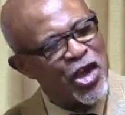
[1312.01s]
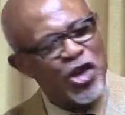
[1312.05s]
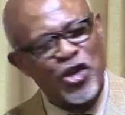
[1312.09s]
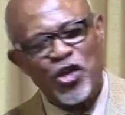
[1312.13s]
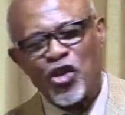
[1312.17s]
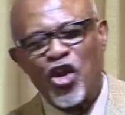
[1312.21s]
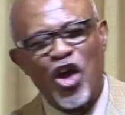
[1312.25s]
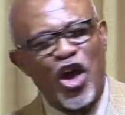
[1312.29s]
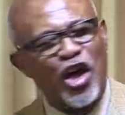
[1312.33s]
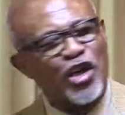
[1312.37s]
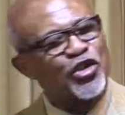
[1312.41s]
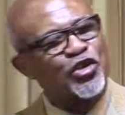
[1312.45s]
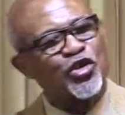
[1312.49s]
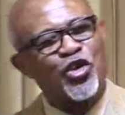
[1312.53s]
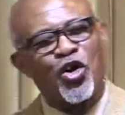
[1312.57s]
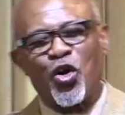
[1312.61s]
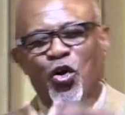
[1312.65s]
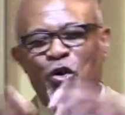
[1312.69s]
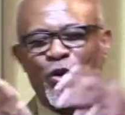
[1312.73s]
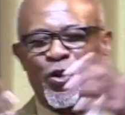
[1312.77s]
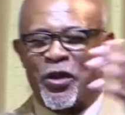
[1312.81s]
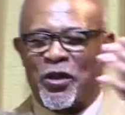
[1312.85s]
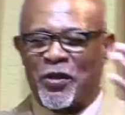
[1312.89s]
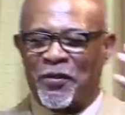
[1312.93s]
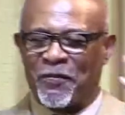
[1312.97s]
not
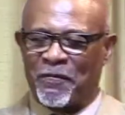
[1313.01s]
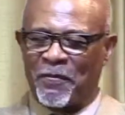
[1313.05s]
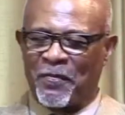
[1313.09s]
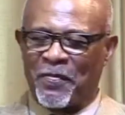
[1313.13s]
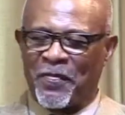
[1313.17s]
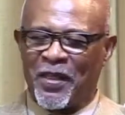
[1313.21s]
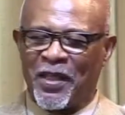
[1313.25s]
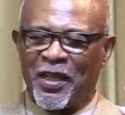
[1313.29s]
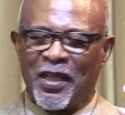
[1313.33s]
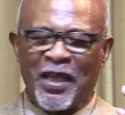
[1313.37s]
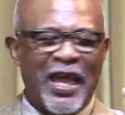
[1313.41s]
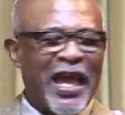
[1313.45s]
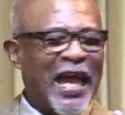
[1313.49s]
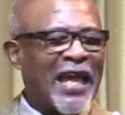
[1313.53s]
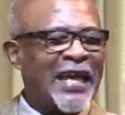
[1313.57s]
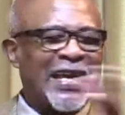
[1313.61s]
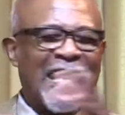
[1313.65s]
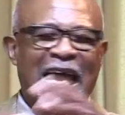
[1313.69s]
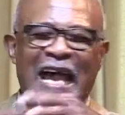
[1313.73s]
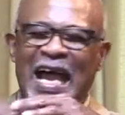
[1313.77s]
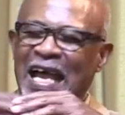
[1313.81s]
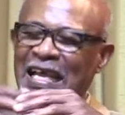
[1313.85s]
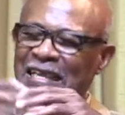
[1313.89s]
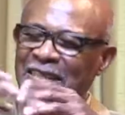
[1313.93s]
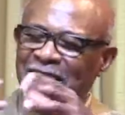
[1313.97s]
knowing, and
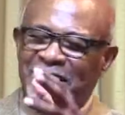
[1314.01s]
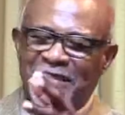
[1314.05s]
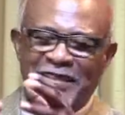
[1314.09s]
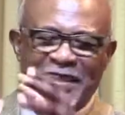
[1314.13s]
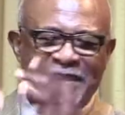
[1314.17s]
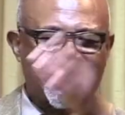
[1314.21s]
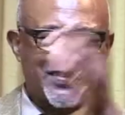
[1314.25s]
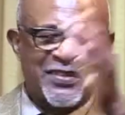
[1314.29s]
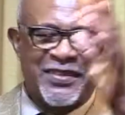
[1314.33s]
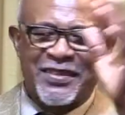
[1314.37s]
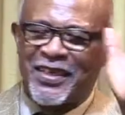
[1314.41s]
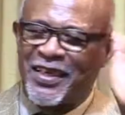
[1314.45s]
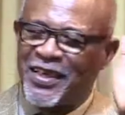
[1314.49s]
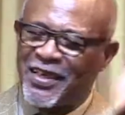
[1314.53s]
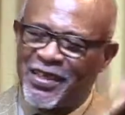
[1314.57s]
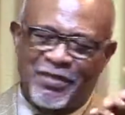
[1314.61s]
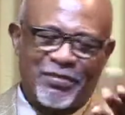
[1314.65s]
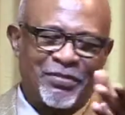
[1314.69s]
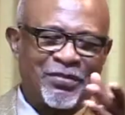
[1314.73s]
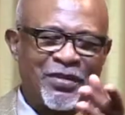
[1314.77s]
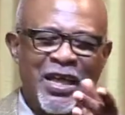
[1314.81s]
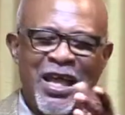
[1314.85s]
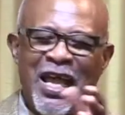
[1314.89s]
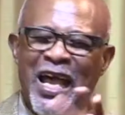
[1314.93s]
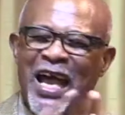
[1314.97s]
answers come